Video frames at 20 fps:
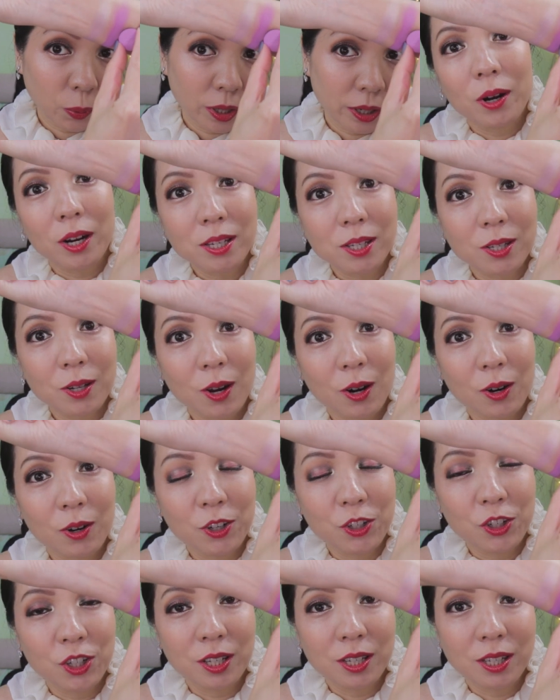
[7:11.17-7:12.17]
whereas the
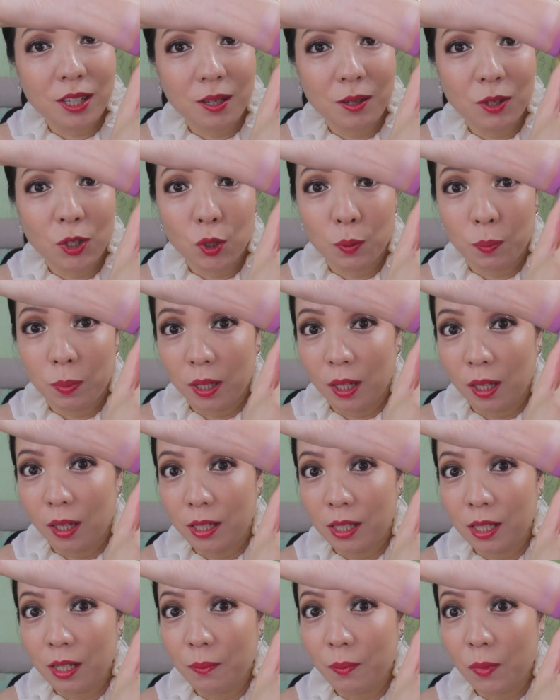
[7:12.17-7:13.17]
original seems to be a
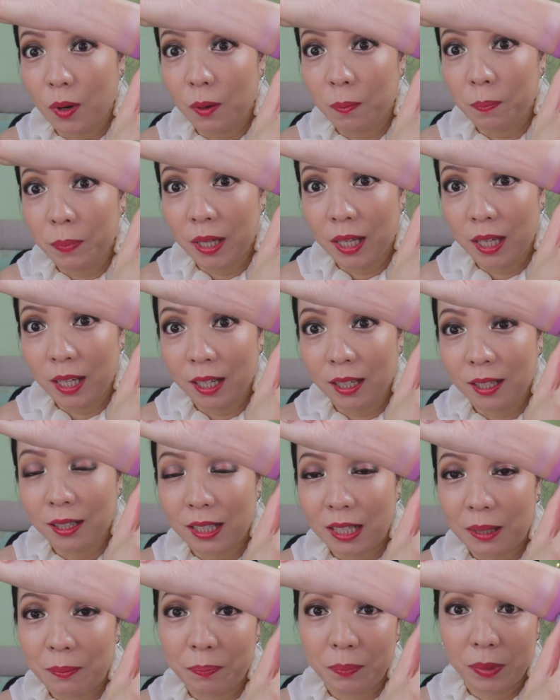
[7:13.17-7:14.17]
little more pink
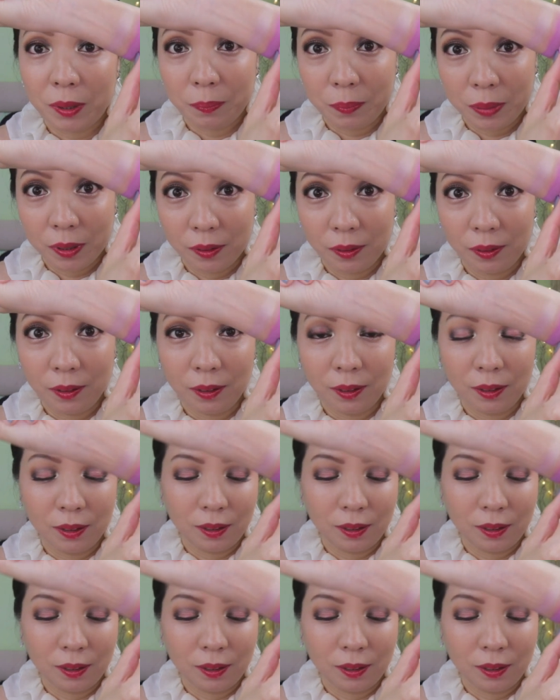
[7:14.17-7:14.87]
than purple.